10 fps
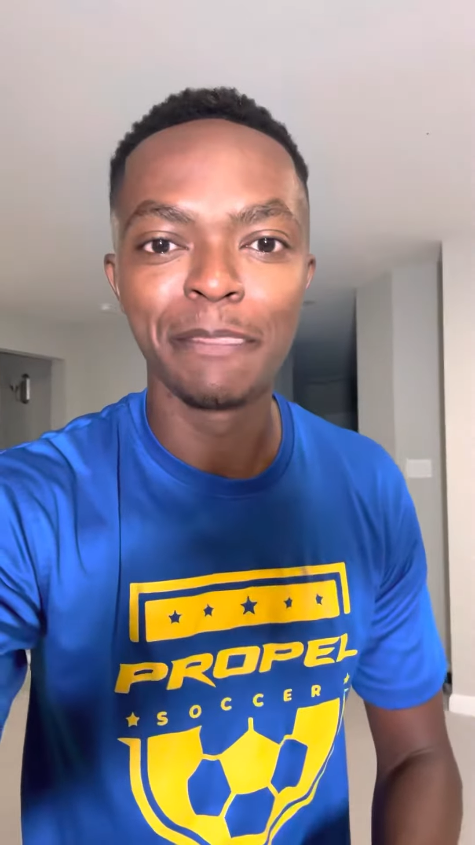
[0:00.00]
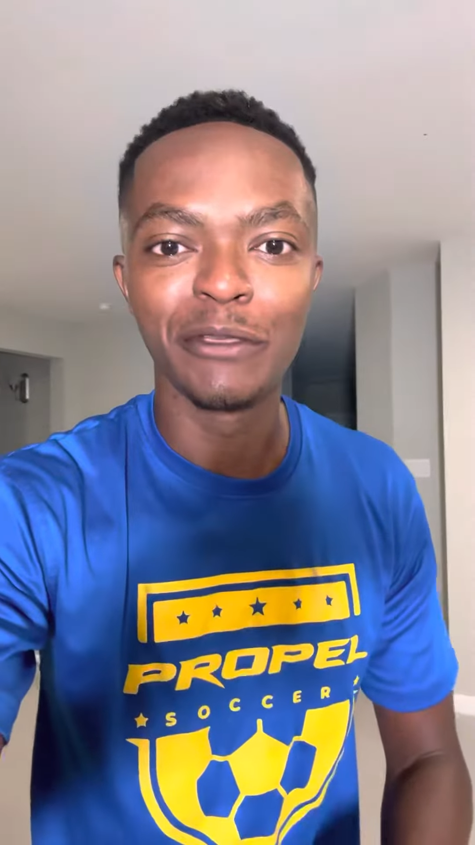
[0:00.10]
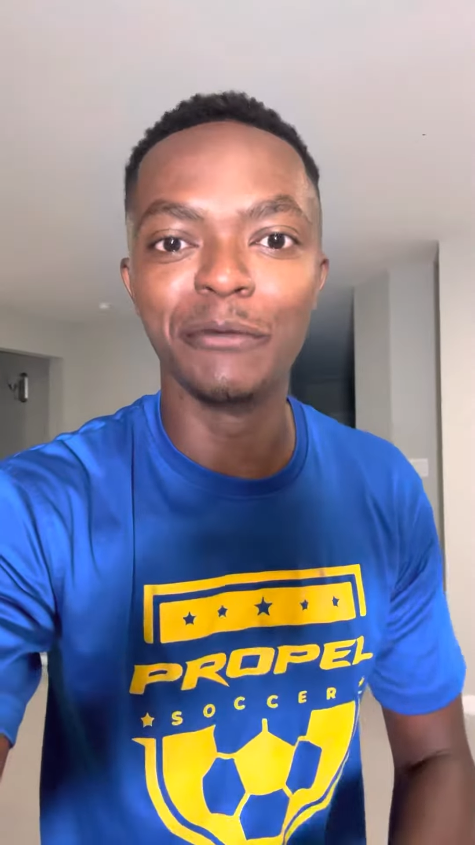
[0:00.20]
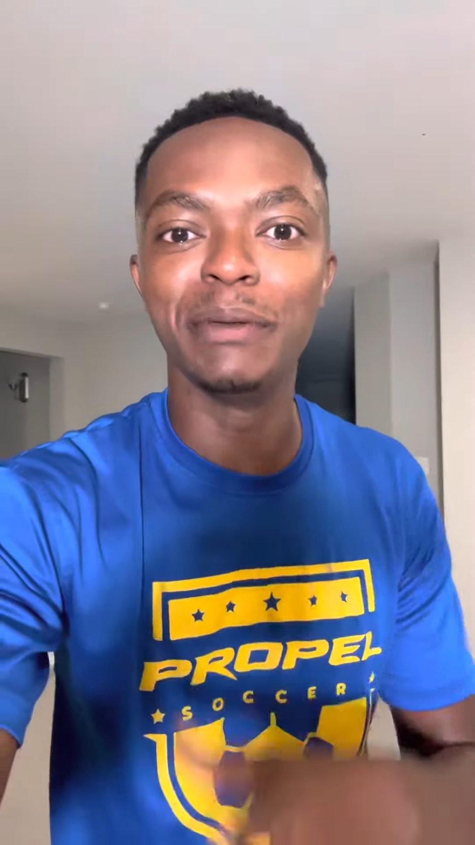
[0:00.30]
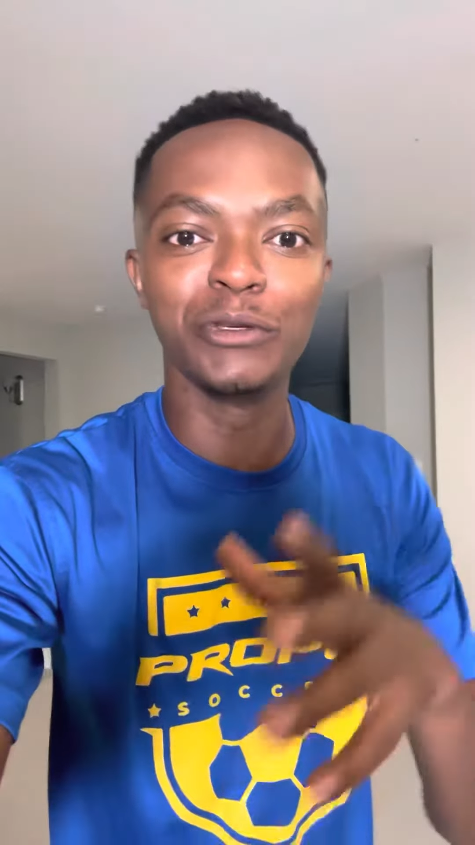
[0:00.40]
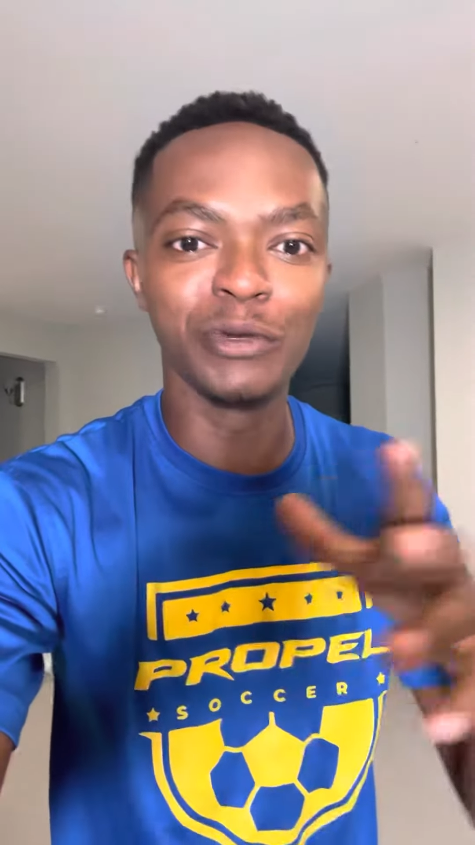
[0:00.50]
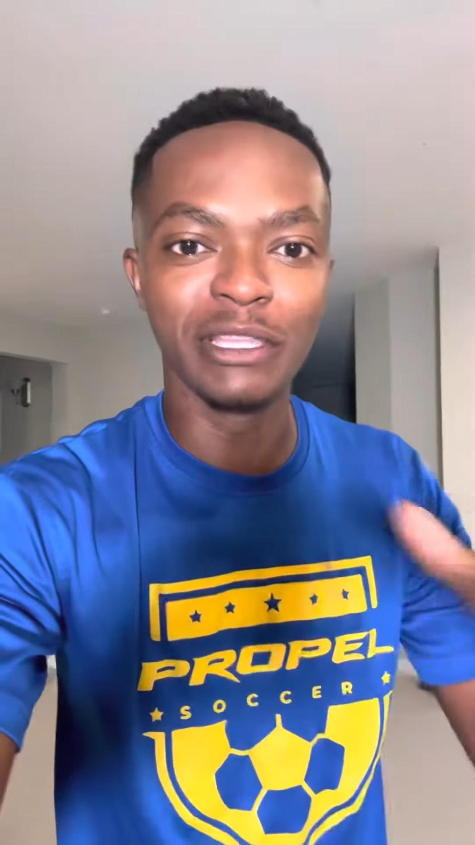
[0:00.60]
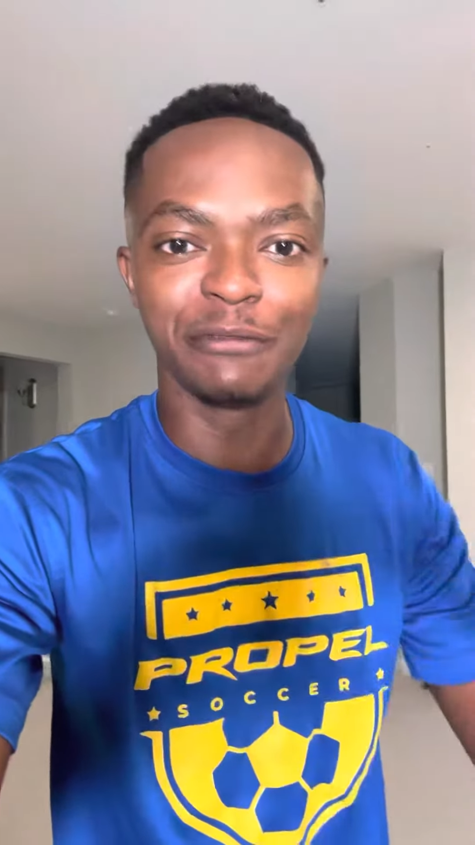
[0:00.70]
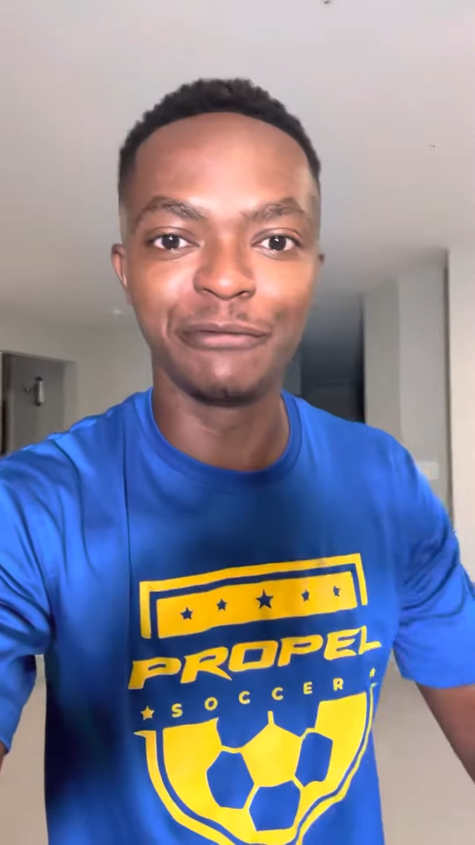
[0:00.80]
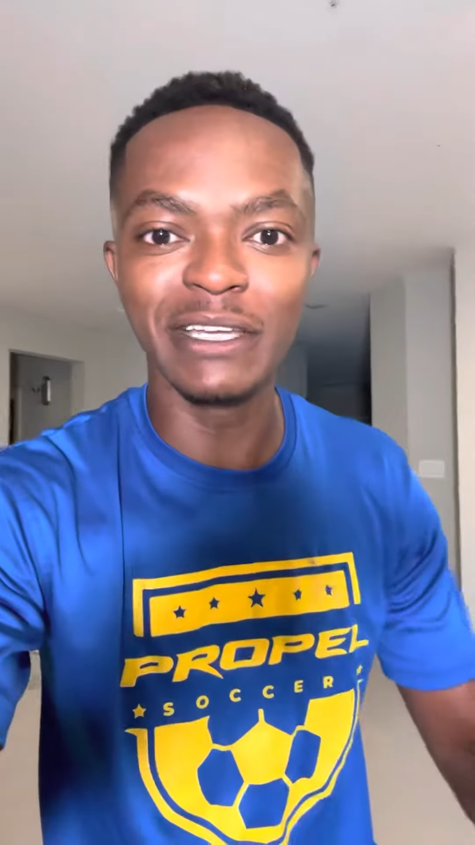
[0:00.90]
you've been doing
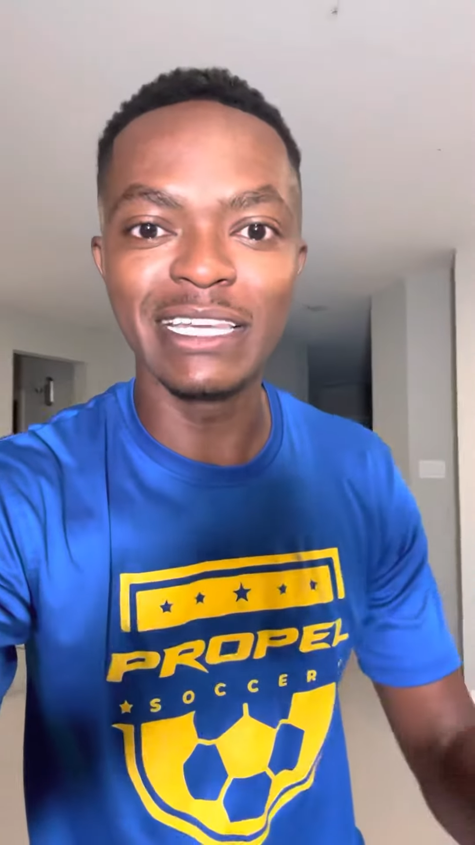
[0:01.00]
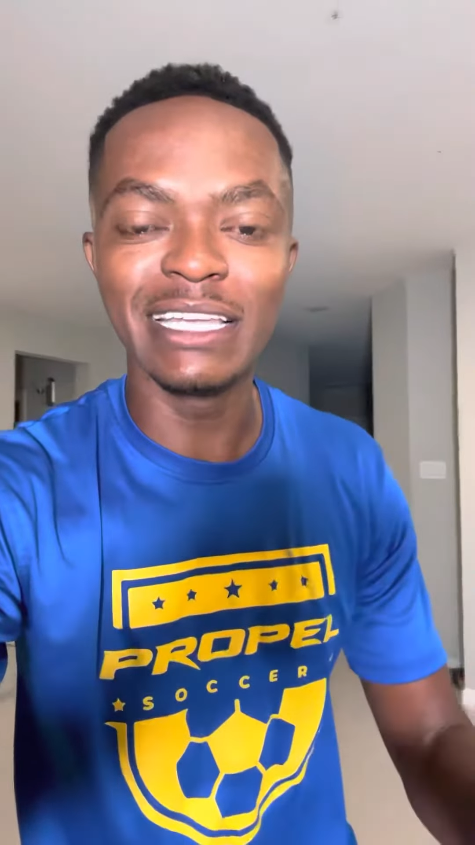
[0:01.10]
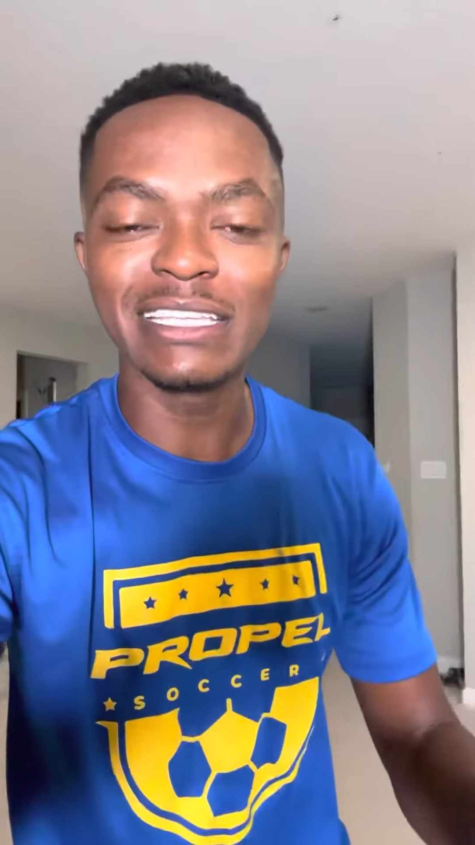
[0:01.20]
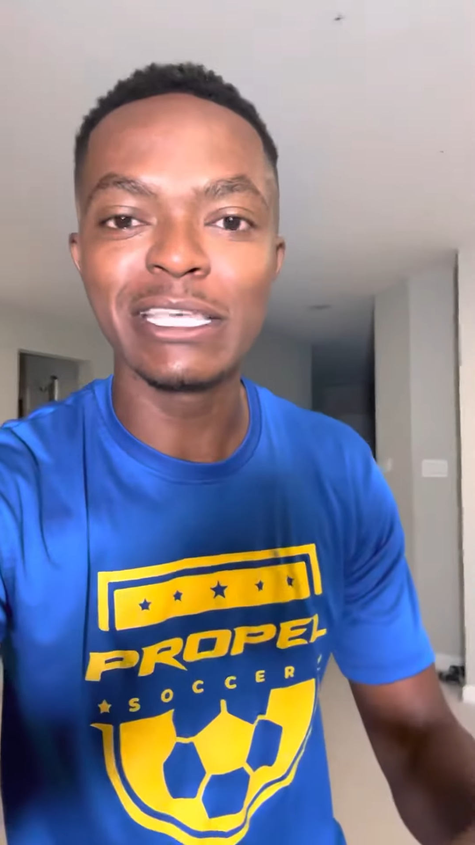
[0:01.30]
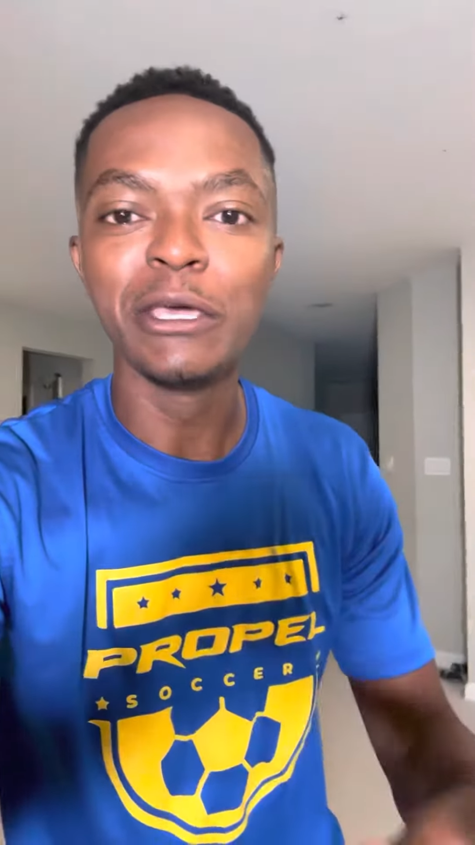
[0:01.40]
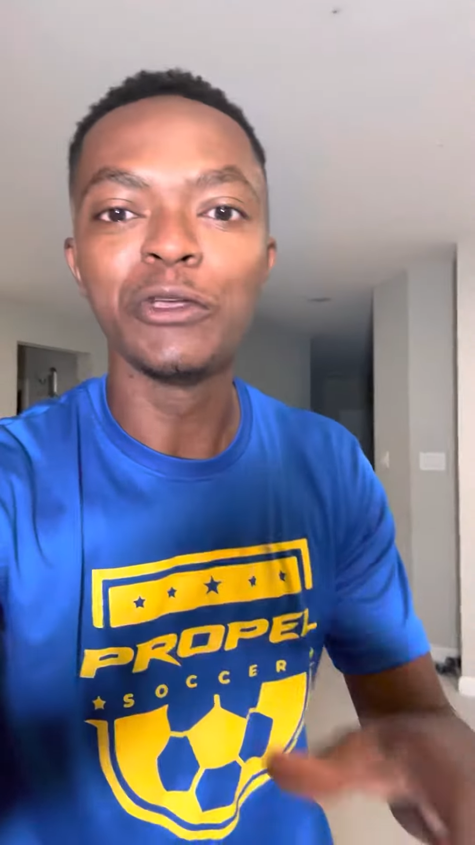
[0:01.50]
the fitness,